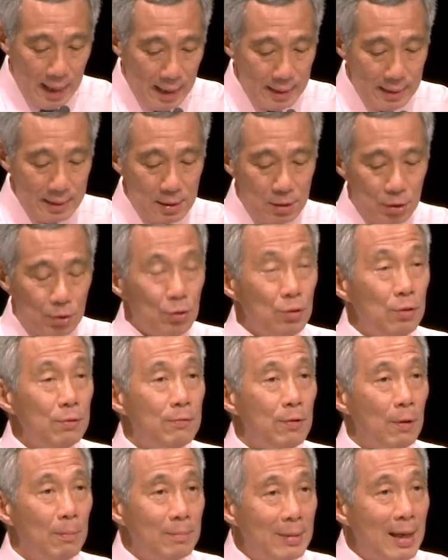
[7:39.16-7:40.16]
And it's
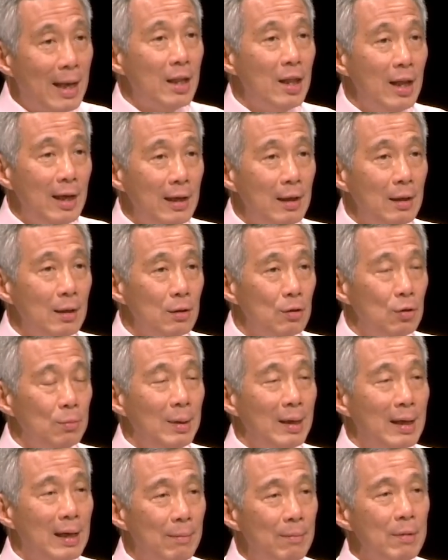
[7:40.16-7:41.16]
grown from nothing to
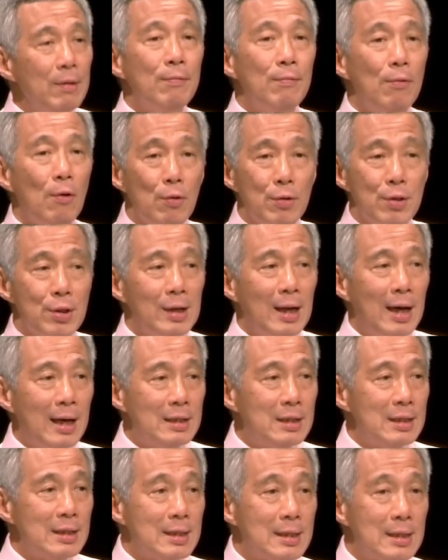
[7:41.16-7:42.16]
become the fourth
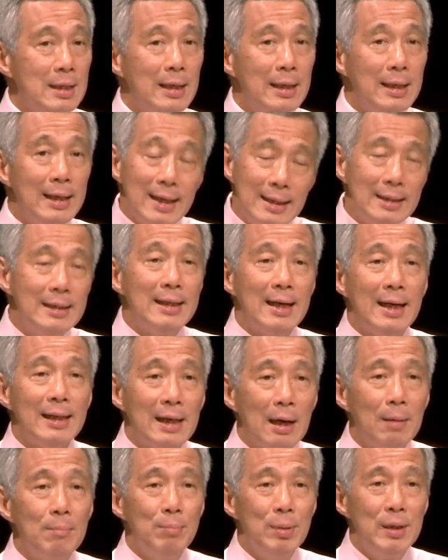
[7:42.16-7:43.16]
largest
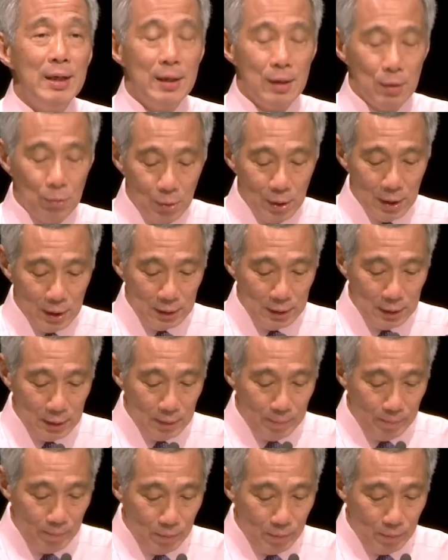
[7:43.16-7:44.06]
internet company in the world,